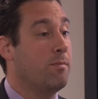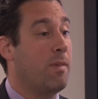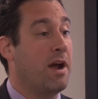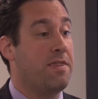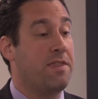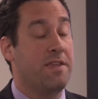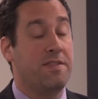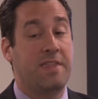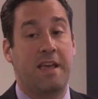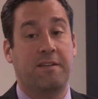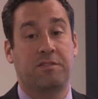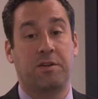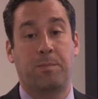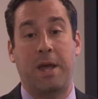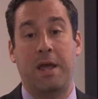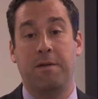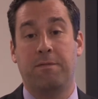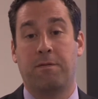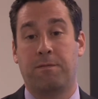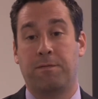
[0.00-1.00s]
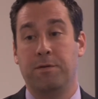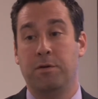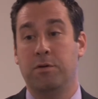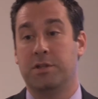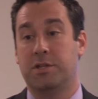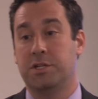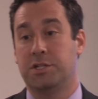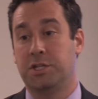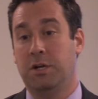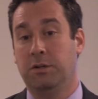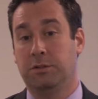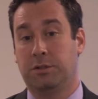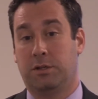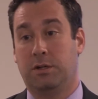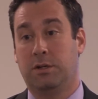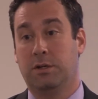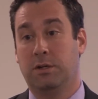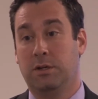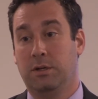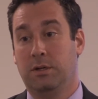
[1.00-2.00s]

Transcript: might think they have to pay for food at the shelter.